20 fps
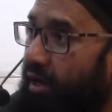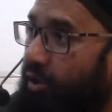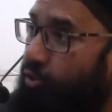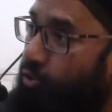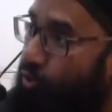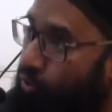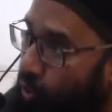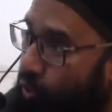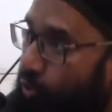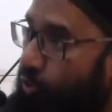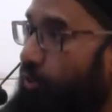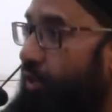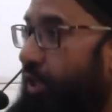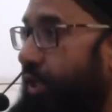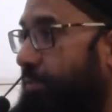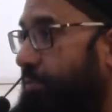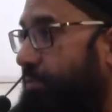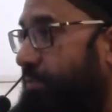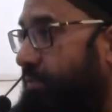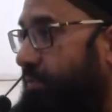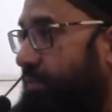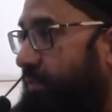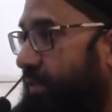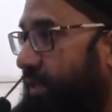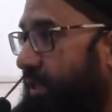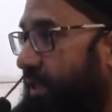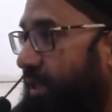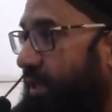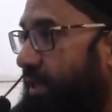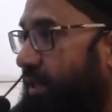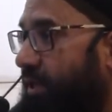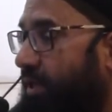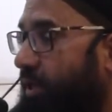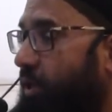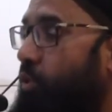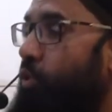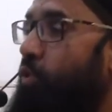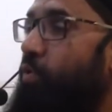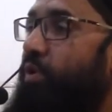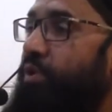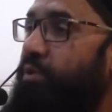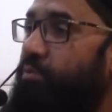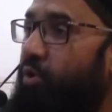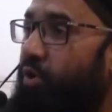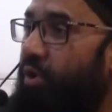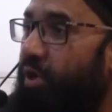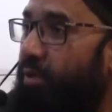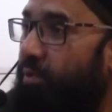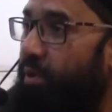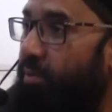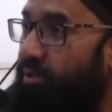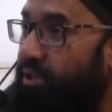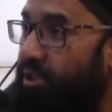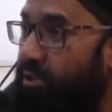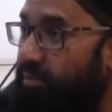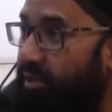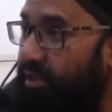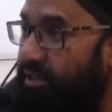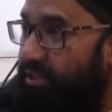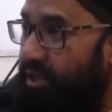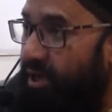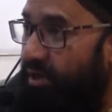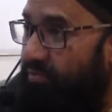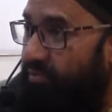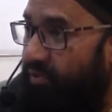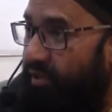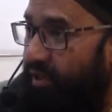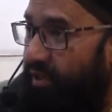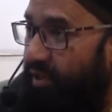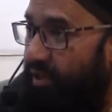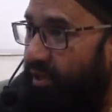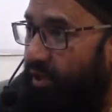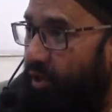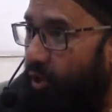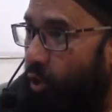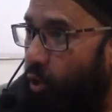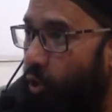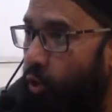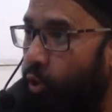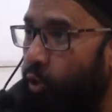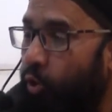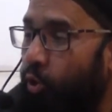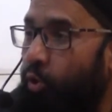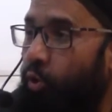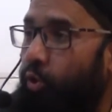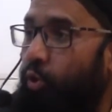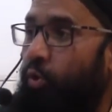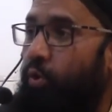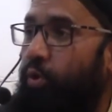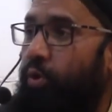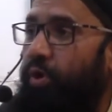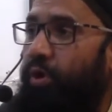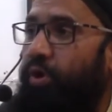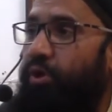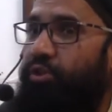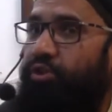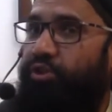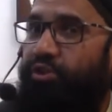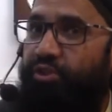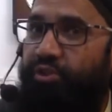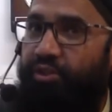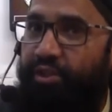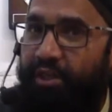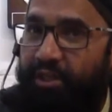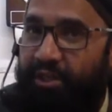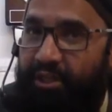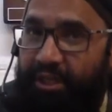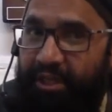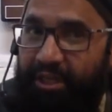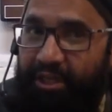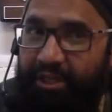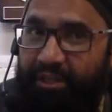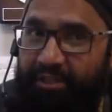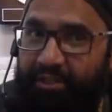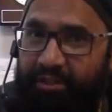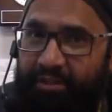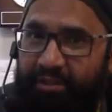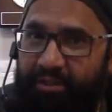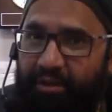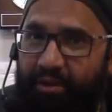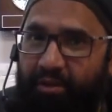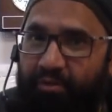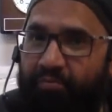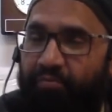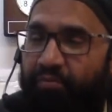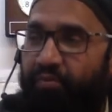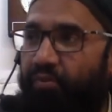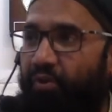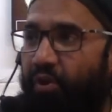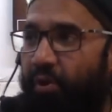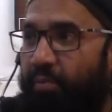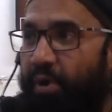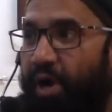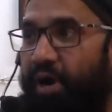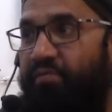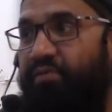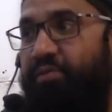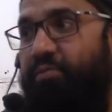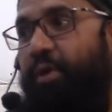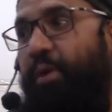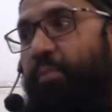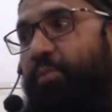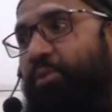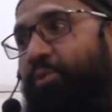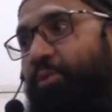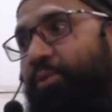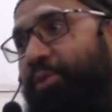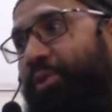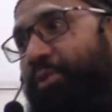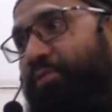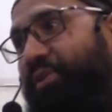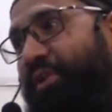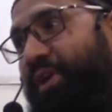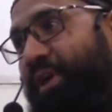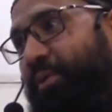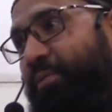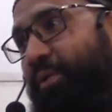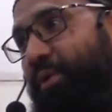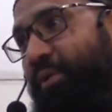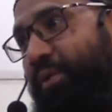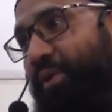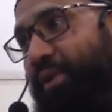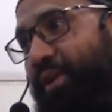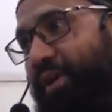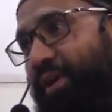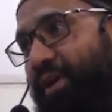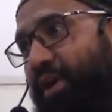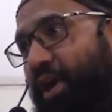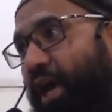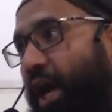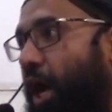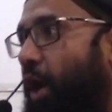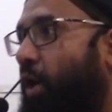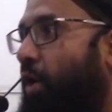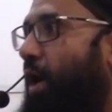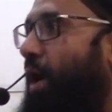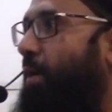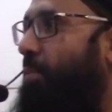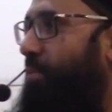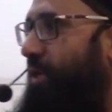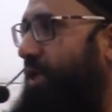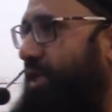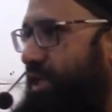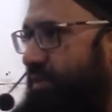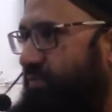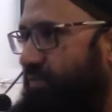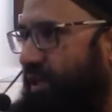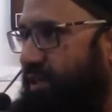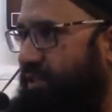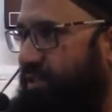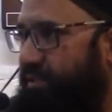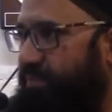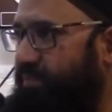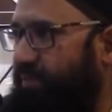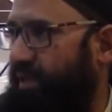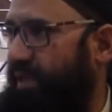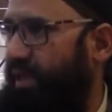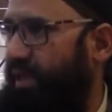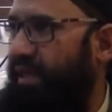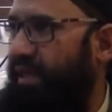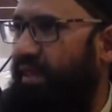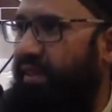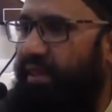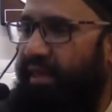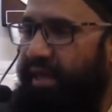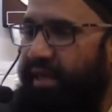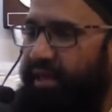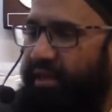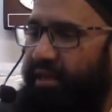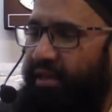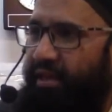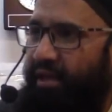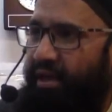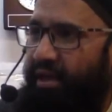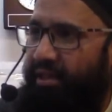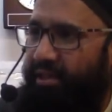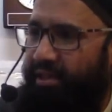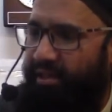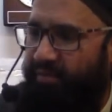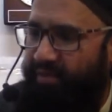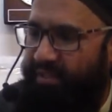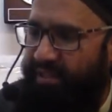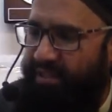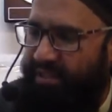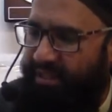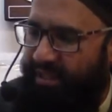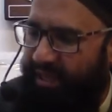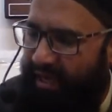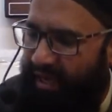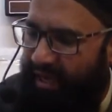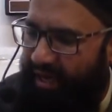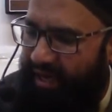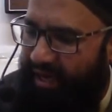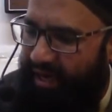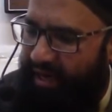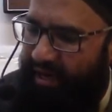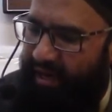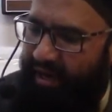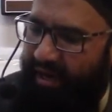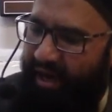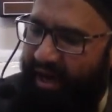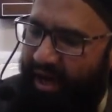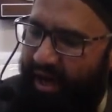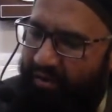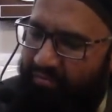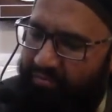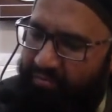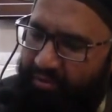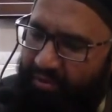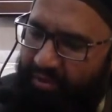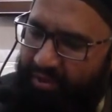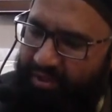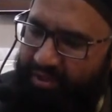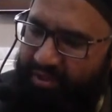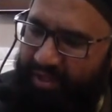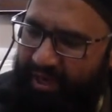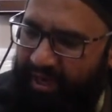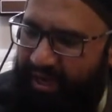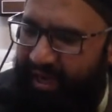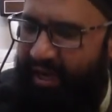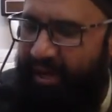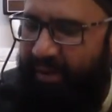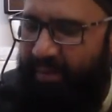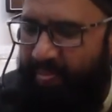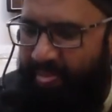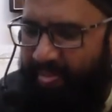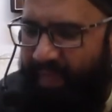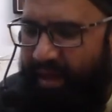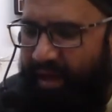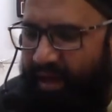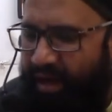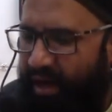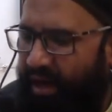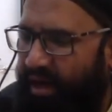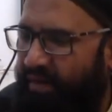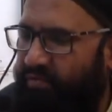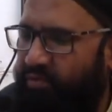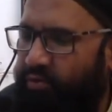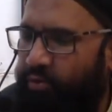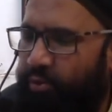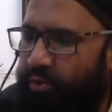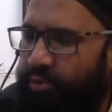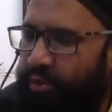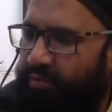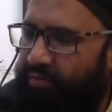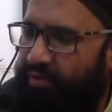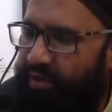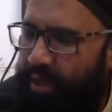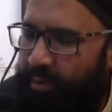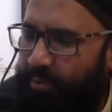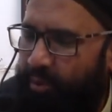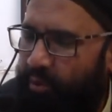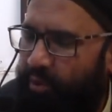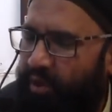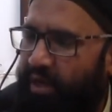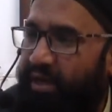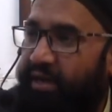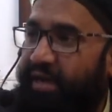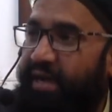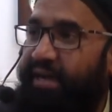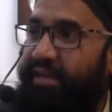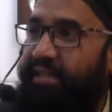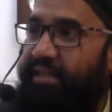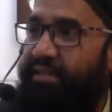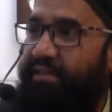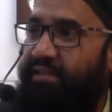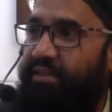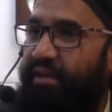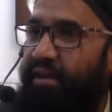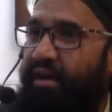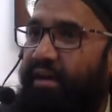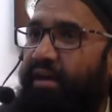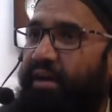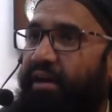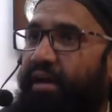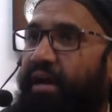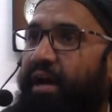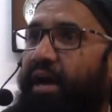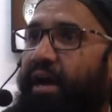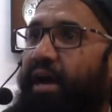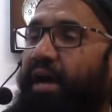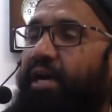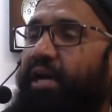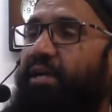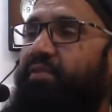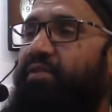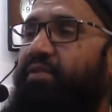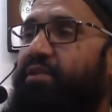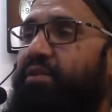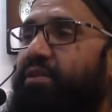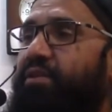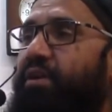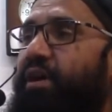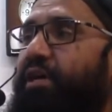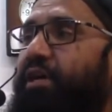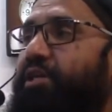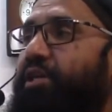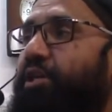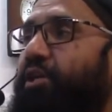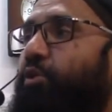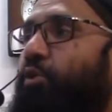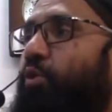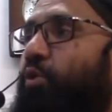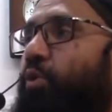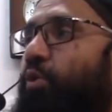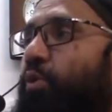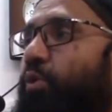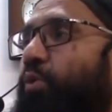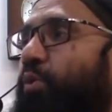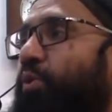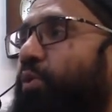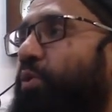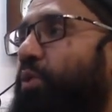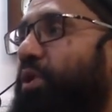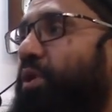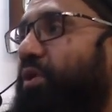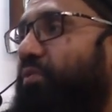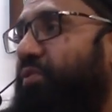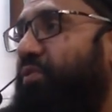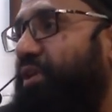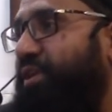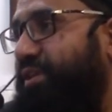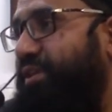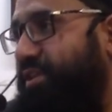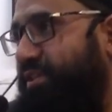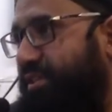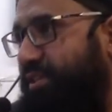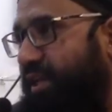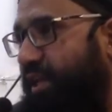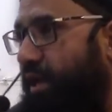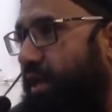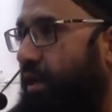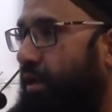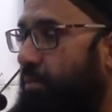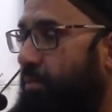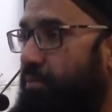You go to him. Who was Maulana Muhammad Ismail Salafi? Who studied from Hafiz Muhammad Gondalwi rahimahullah. How humble he was. Then there was a salah. After the salah, Hafiz Gondalwi rahimahullah led the salah and he was crying all the way in the salah.